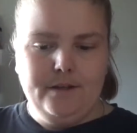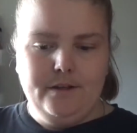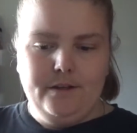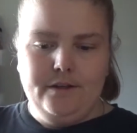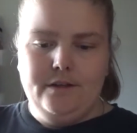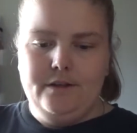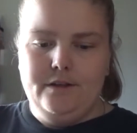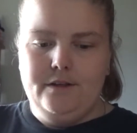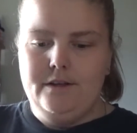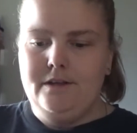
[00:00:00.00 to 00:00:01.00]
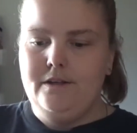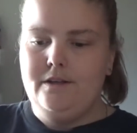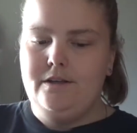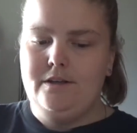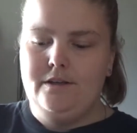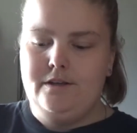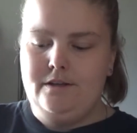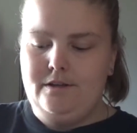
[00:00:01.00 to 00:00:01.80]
Nobody speaks.